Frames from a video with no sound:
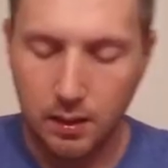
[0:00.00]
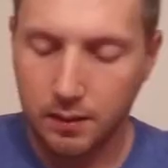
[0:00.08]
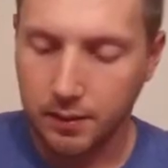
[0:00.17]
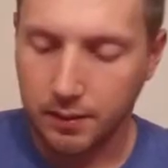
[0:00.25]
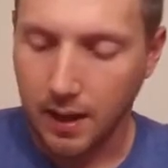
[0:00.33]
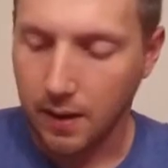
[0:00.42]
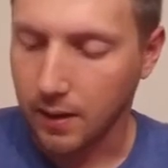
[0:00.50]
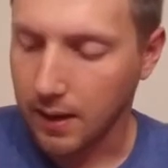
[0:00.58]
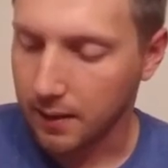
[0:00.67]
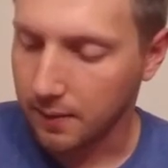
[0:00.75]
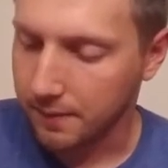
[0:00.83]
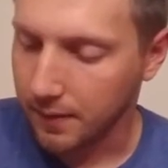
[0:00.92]
this is how it
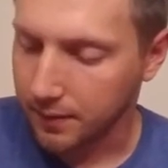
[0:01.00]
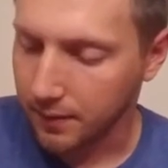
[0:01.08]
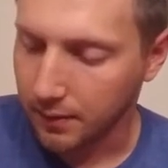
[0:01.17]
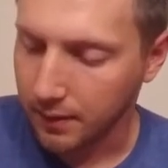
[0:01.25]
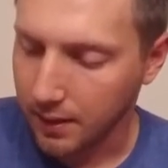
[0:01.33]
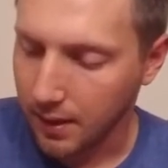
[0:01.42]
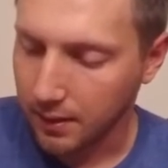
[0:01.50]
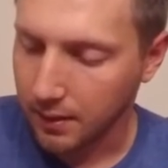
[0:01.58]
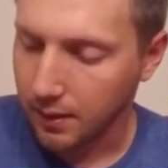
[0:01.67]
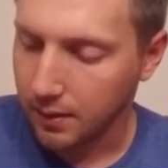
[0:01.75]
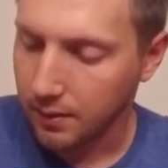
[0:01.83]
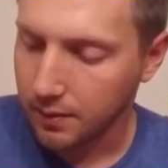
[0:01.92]
kind of fits on the gun
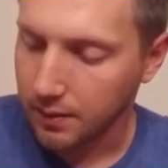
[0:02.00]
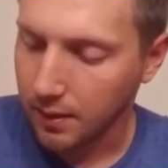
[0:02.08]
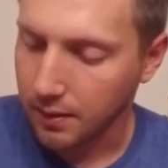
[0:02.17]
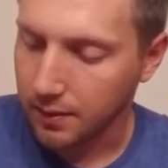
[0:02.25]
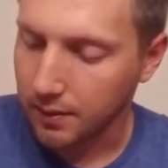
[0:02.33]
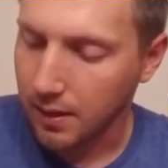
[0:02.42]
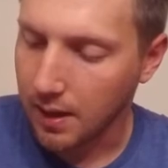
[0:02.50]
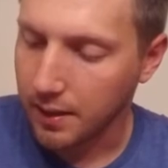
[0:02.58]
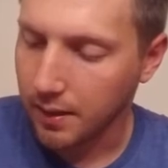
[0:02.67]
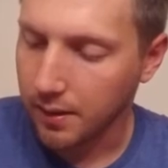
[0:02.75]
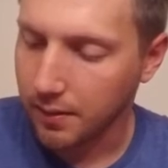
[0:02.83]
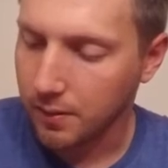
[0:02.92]
here. Just kind of slide
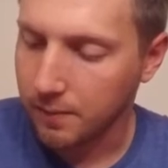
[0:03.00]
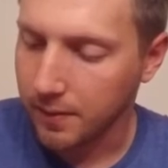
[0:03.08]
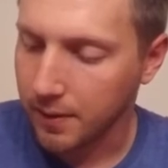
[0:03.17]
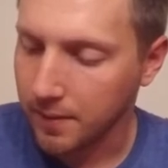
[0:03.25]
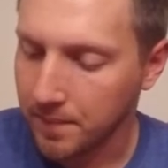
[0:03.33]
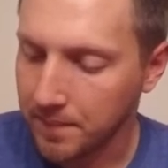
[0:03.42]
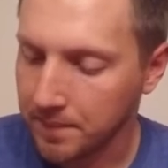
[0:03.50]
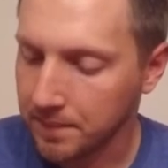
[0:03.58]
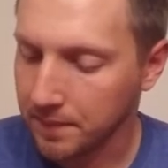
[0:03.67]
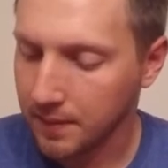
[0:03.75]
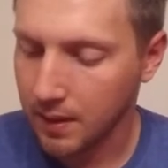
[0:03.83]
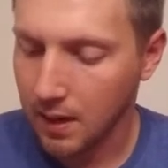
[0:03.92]
it on over,
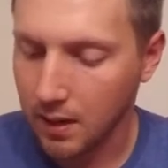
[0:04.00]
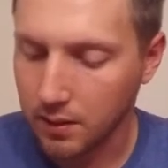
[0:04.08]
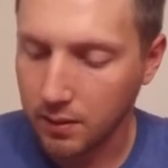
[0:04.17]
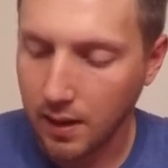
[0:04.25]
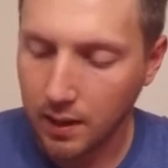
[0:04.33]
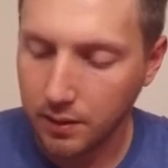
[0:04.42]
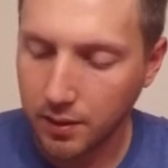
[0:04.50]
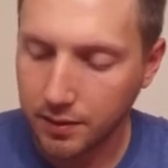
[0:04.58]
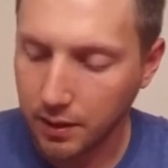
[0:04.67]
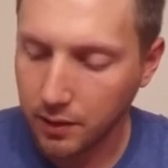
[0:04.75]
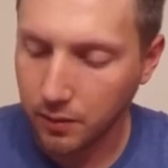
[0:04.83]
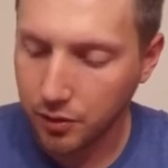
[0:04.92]
and you kind of just
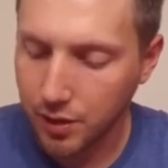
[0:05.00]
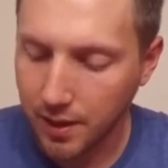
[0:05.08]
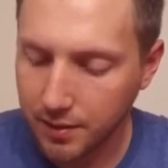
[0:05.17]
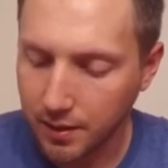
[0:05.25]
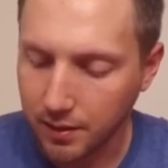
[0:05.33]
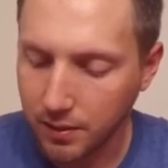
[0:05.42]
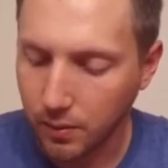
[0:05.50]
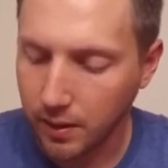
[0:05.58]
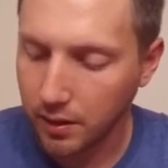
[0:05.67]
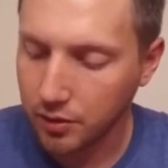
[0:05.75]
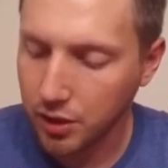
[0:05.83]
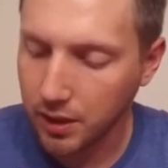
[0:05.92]
need to adjust it to where
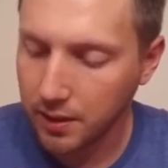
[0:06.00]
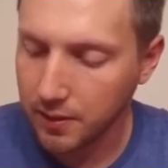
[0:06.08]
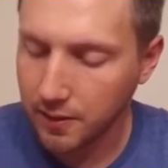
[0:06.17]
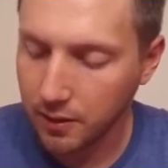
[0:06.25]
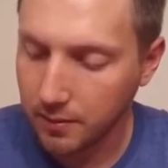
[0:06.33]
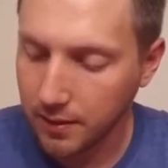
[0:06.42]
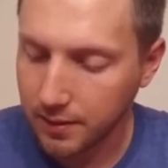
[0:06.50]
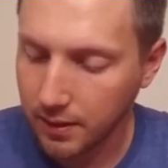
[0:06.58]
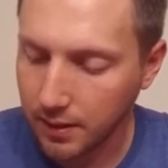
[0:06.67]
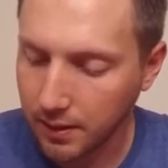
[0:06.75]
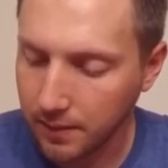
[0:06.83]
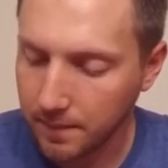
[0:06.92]
your cheek is going to be
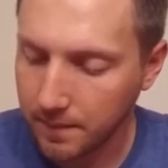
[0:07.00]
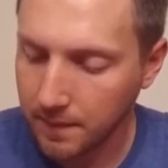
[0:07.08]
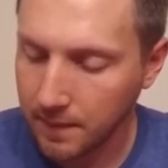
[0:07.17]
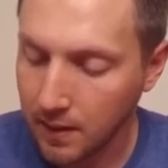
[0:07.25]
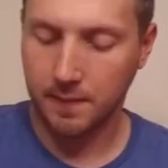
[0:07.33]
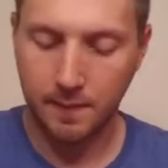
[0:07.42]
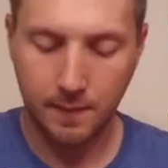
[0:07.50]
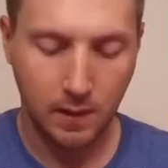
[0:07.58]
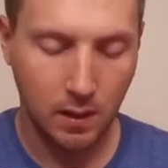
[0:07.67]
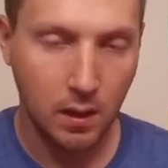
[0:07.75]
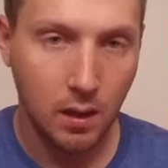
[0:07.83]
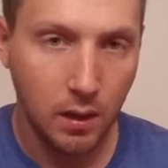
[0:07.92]
sitting.
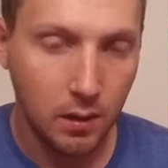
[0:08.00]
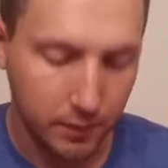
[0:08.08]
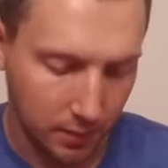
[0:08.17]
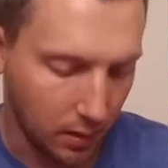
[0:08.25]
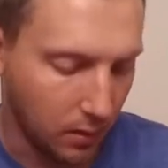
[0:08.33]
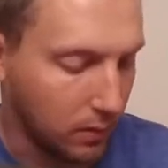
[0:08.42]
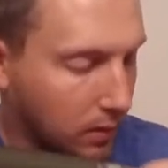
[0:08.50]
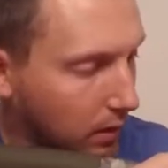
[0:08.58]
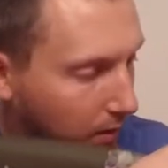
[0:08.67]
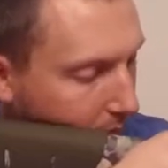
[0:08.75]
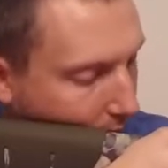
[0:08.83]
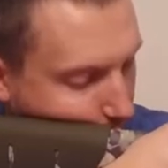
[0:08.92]
So
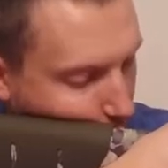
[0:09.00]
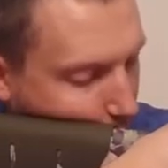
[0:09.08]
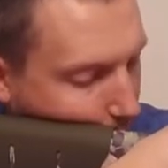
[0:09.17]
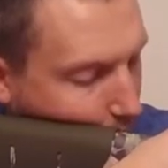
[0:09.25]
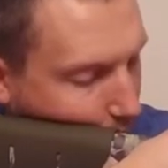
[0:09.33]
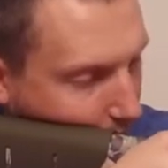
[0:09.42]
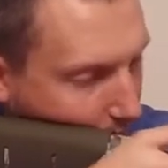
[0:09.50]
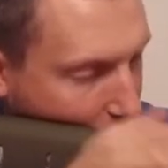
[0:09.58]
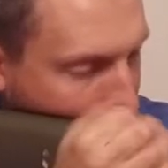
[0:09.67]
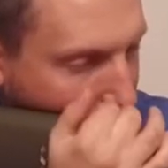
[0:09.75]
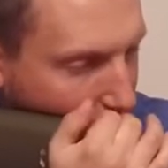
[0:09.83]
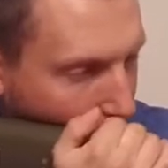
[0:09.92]
I just kind of want to get
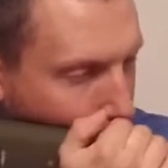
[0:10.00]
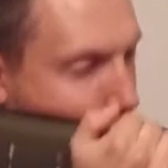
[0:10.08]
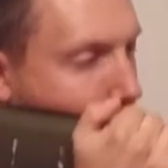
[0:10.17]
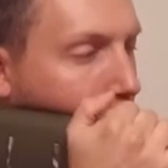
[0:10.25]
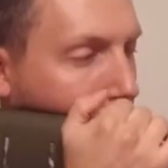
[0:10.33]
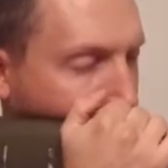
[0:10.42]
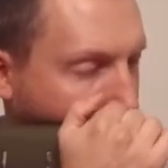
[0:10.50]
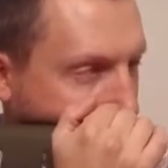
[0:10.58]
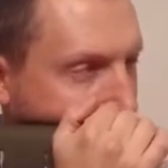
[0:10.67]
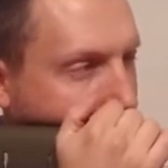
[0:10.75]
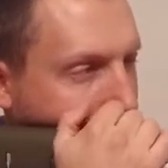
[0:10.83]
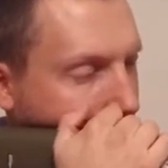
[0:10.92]
this centered to where my
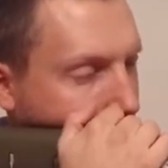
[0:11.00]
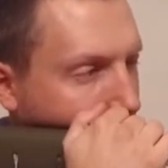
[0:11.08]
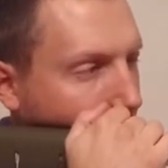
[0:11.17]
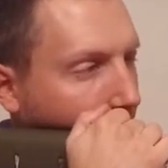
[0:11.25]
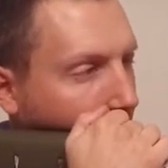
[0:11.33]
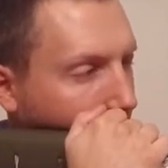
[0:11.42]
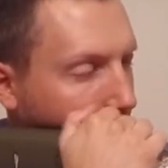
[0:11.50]
cheek is going to be,